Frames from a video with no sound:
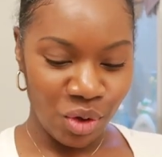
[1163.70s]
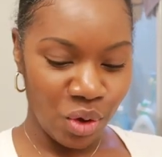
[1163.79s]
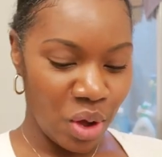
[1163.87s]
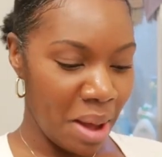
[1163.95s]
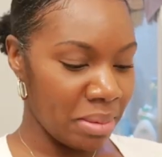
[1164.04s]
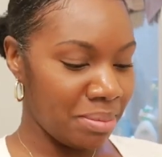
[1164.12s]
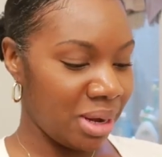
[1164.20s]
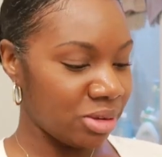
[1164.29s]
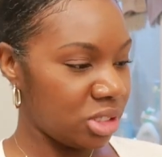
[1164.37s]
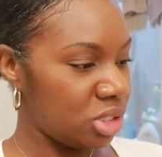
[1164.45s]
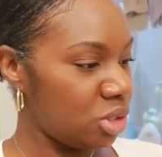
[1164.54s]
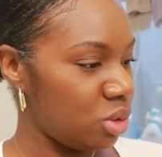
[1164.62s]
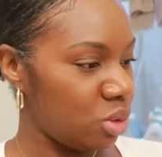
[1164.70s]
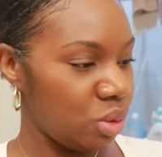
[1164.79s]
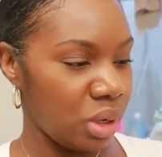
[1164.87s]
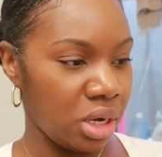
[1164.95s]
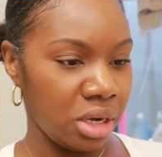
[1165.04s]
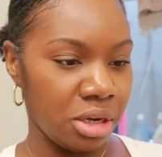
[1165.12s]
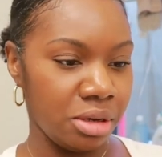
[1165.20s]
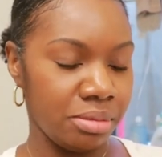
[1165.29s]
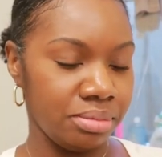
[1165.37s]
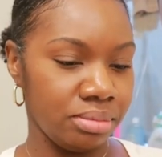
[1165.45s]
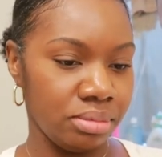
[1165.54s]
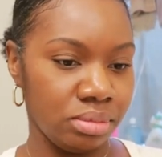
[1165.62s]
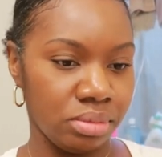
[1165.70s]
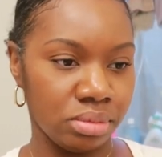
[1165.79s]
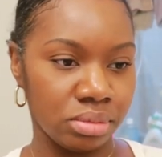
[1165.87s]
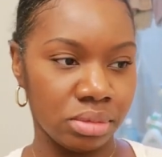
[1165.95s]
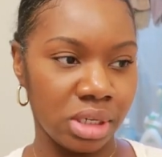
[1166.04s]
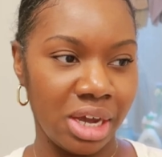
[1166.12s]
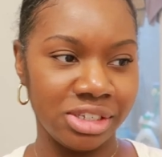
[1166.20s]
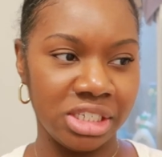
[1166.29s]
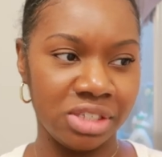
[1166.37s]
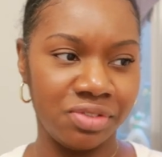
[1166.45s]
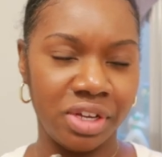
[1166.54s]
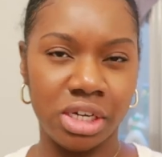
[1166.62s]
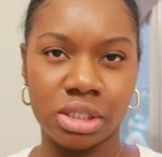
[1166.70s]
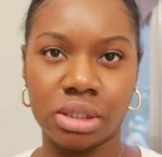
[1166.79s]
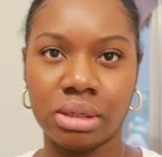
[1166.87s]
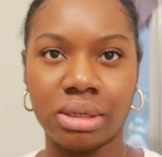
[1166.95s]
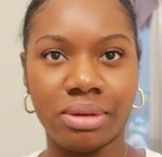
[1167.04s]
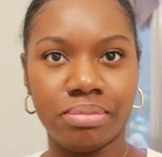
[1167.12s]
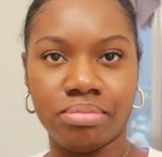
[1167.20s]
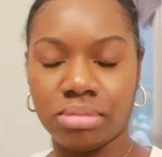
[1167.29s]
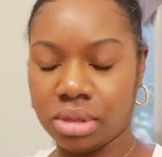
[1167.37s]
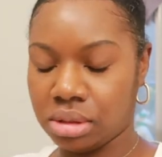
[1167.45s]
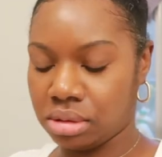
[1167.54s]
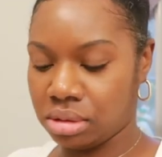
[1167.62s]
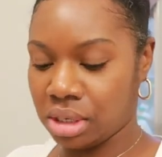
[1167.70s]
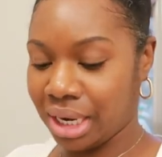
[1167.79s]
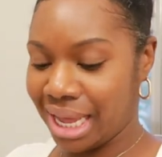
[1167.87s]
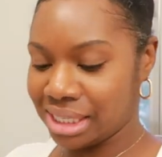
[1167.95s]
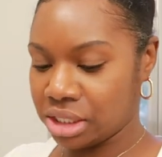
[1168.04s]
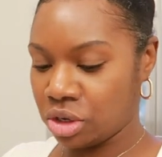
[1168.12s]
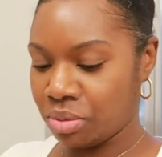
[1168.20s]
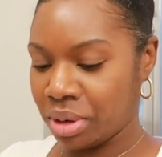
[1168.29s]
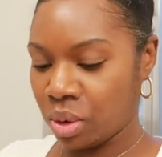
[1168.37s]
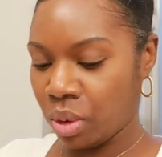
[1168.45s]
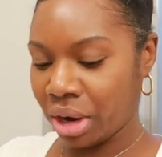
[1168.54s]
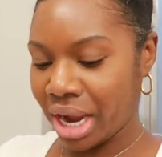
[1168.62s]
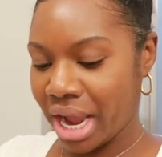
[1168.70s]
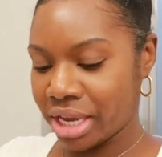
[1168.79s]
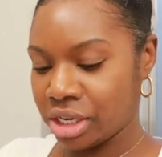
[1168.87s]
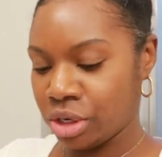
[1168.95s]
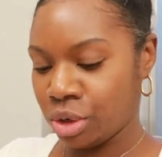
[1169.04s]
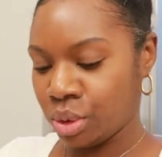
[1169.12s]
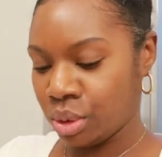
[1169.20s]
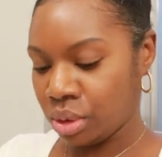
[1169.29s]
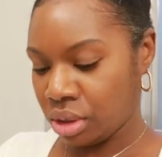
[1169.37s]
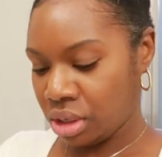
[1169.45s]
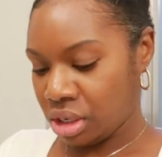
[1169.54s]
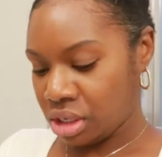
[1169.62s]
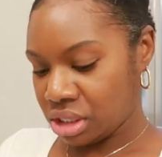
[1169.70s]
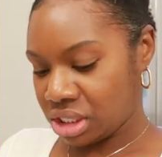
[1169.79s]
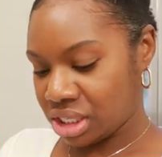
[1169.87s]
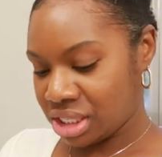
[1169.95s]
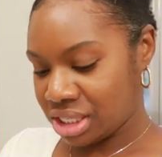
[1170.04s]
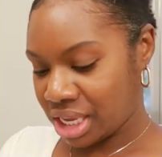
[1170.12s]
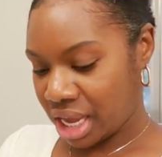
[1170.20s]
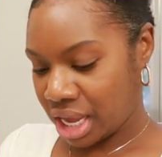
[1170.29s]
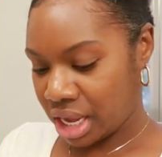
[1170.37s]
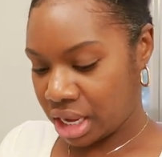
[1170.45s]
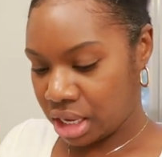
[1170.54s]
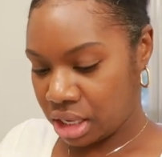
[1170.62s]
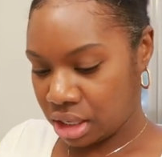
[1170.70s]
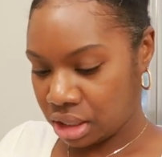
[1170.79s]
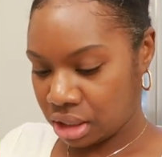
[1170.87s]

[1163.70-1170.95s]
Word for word: Oh, I'm about to um I just finished the last little bit of work I had to do today